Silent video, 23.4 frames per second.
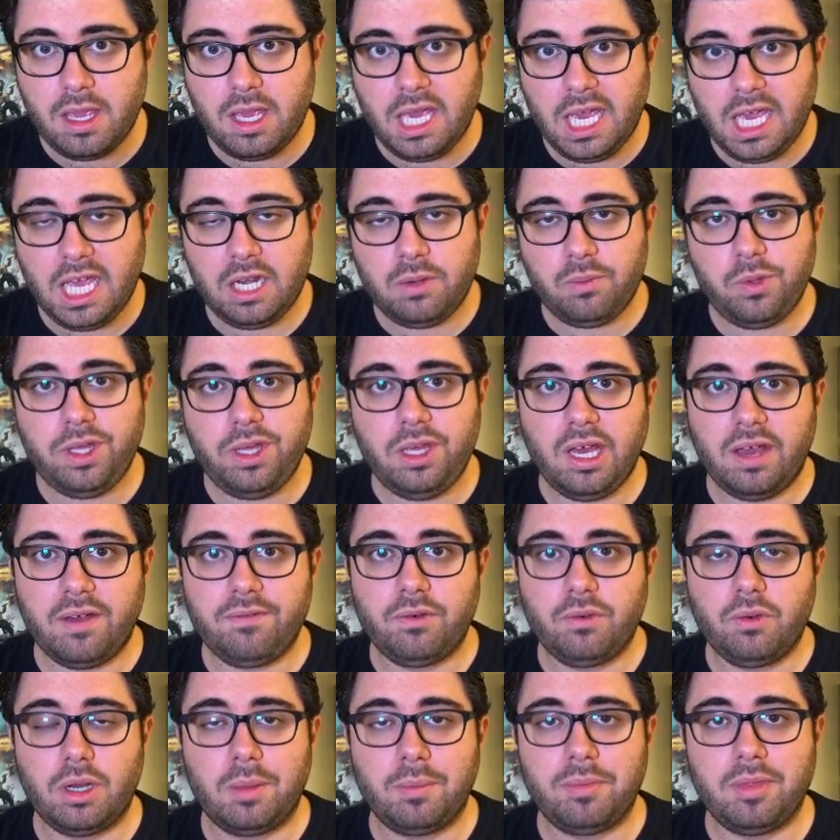And we have to
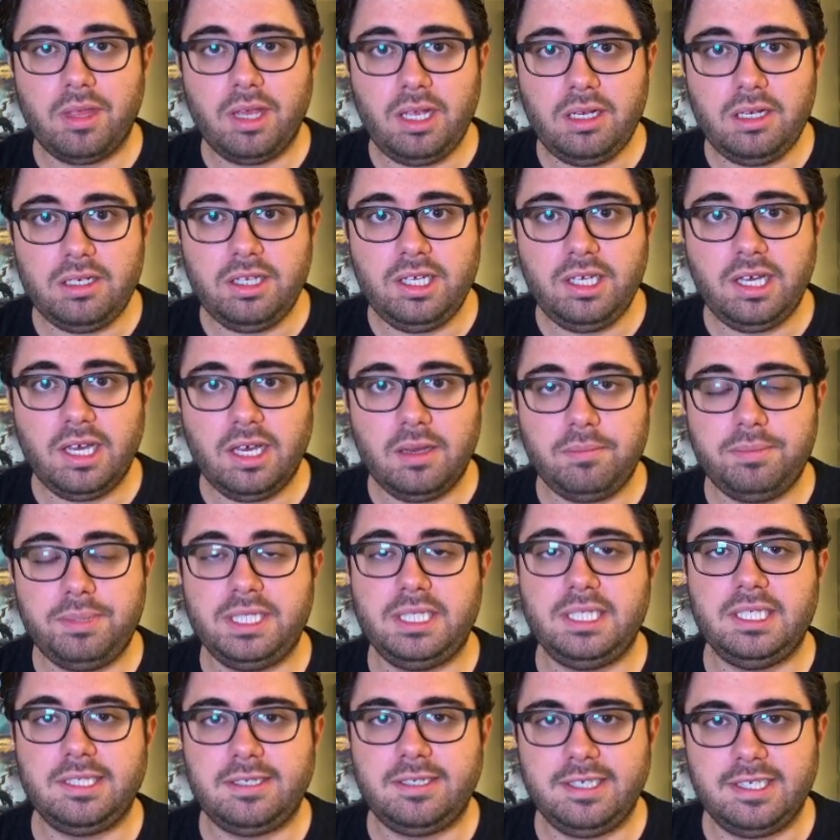update the
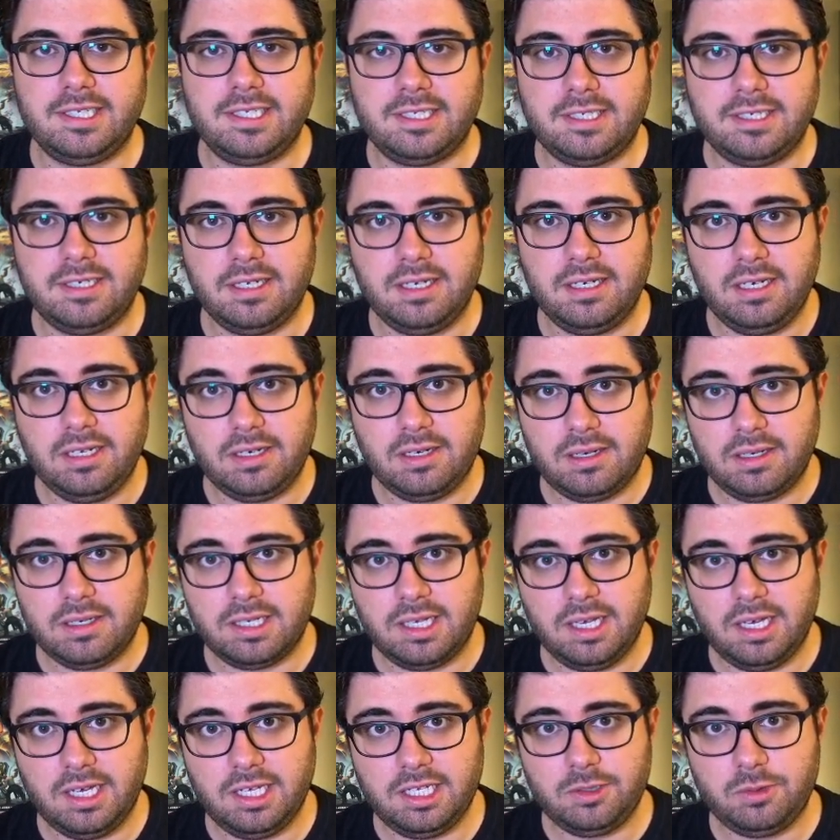NPCs list. In our
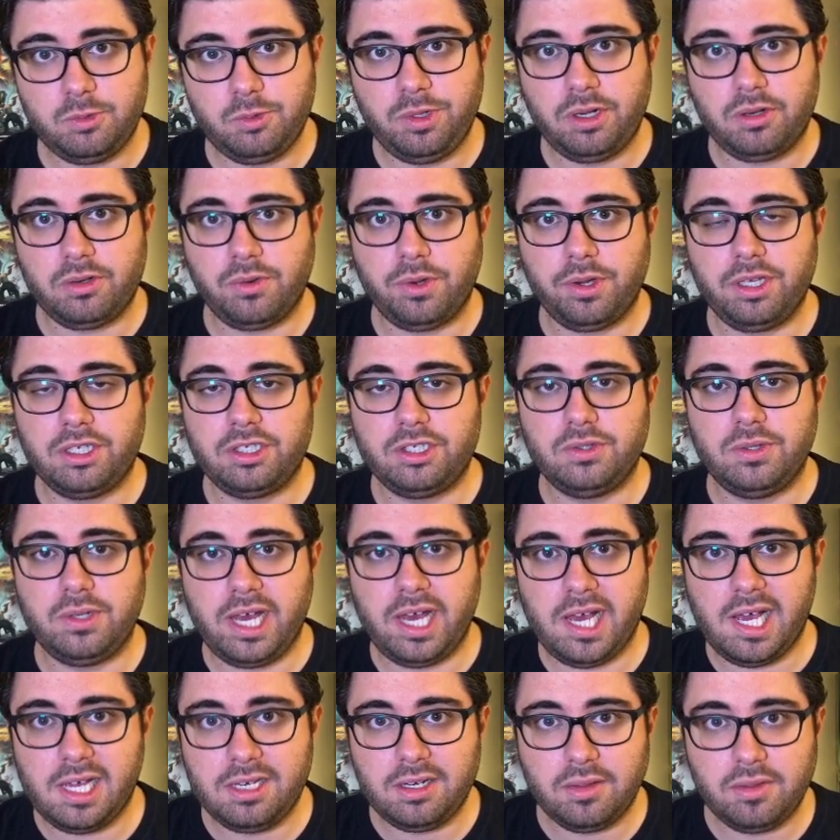case, we are going to
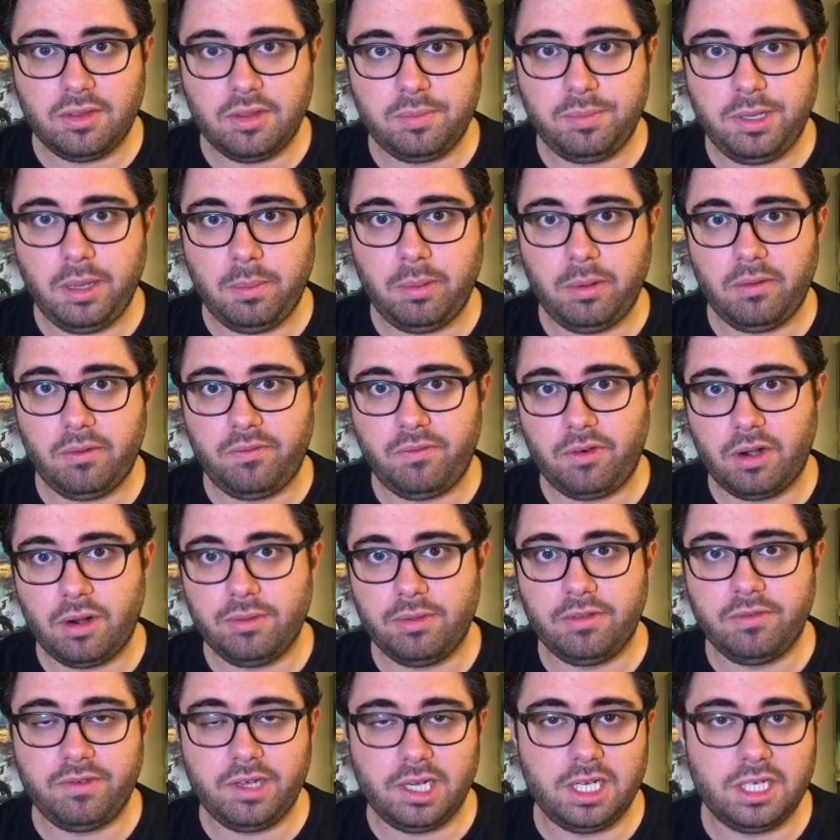add the people from
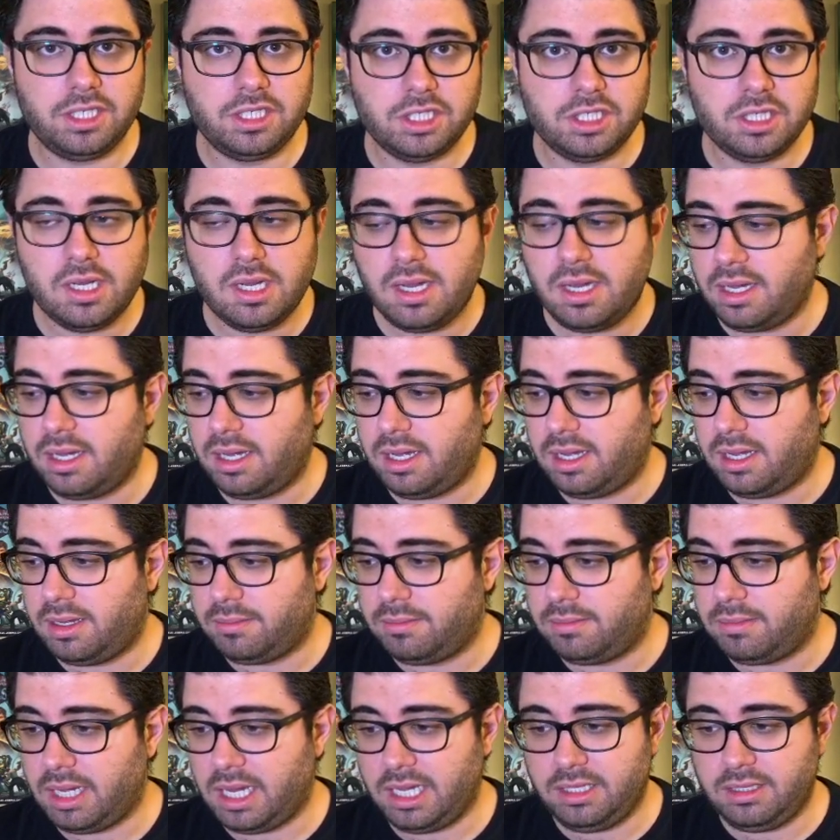the village.
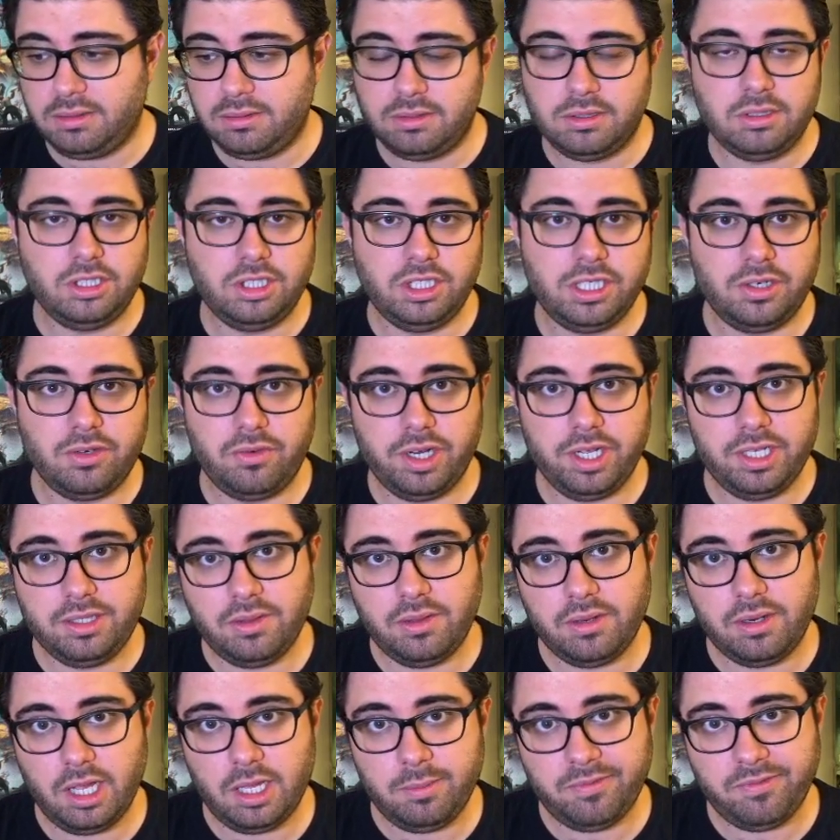I generated the
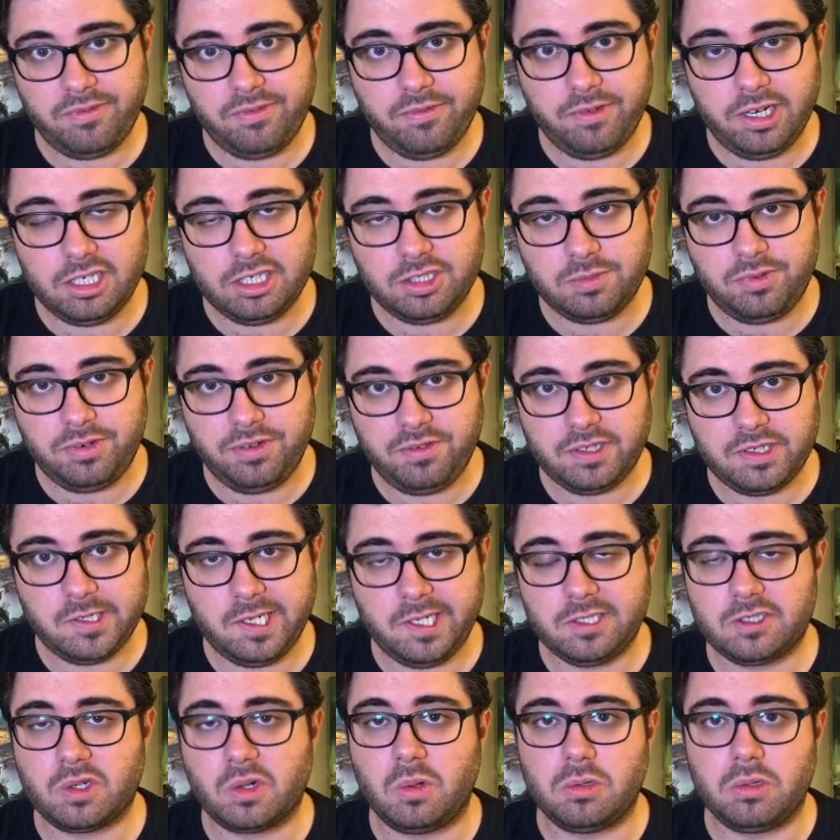name of the village previously.
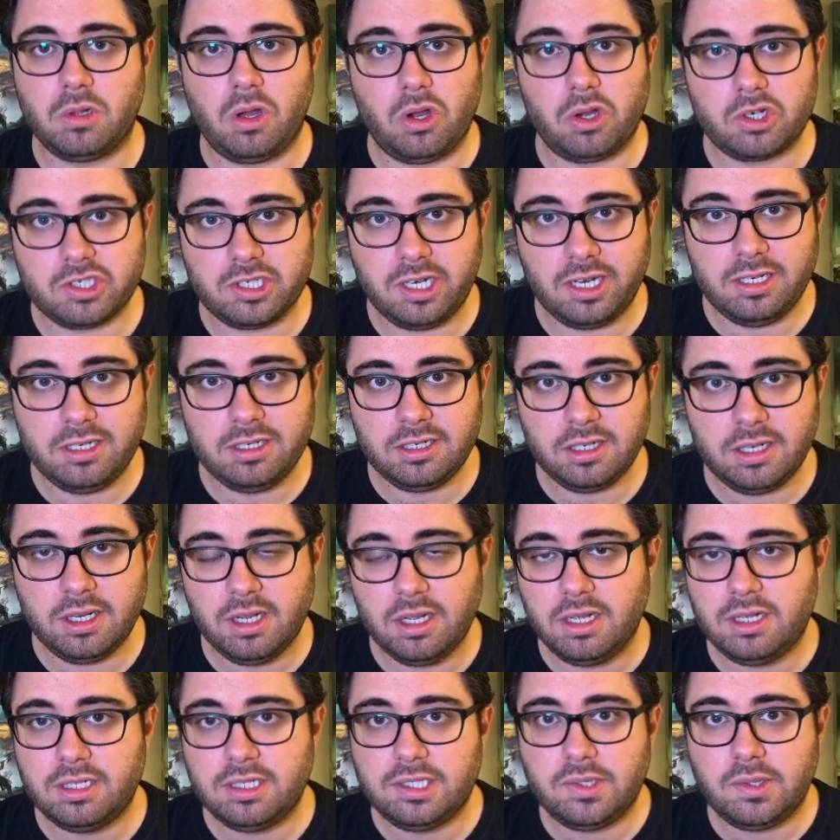It's called Oxland,
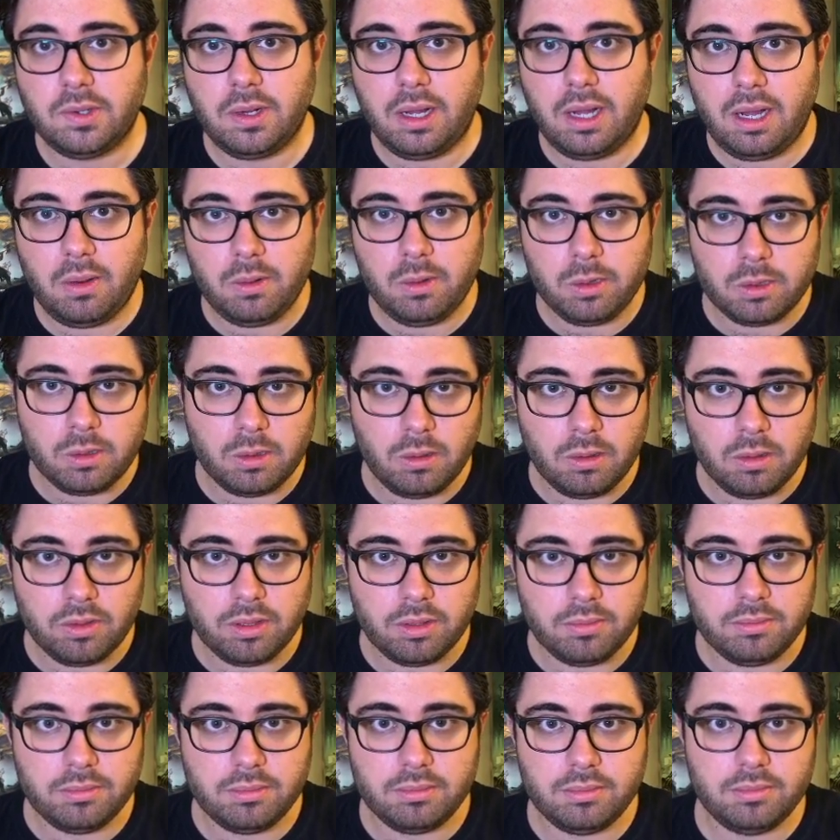so I will call
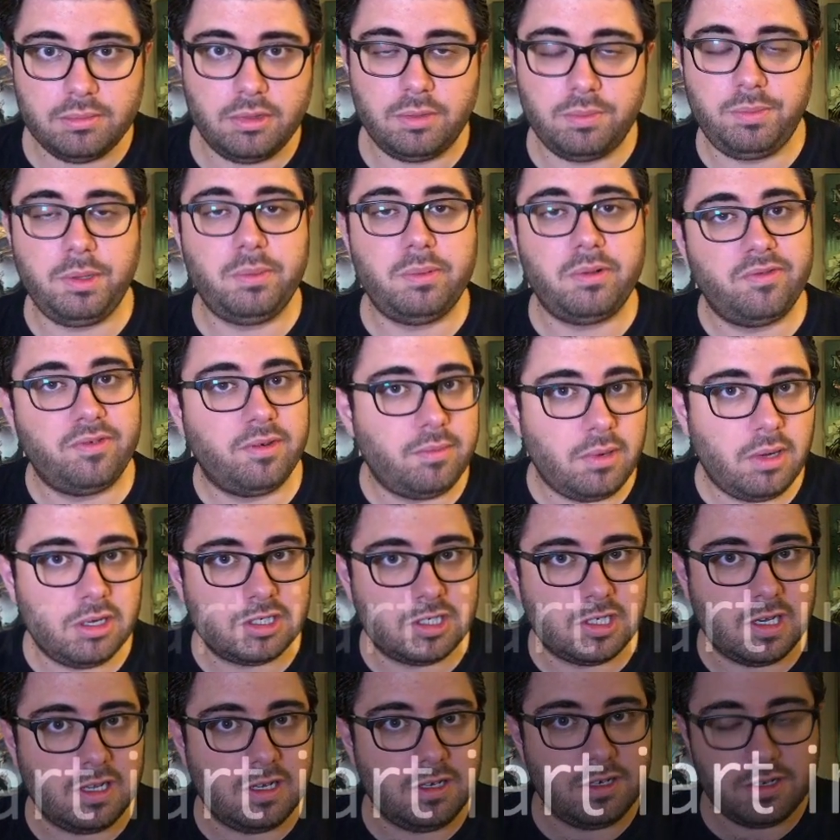them the people from
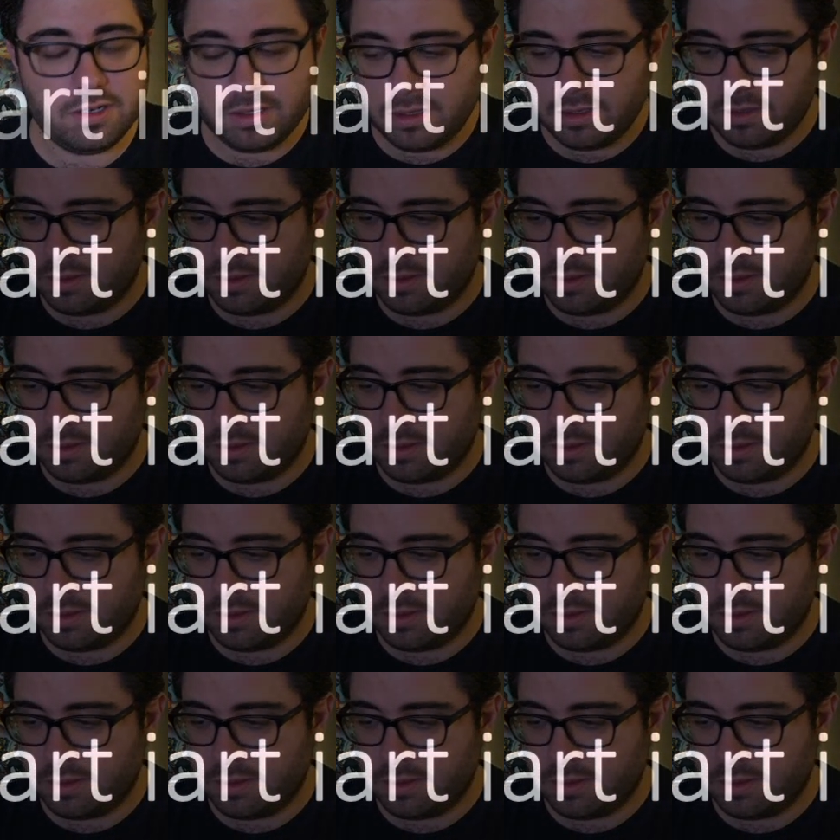Oxland.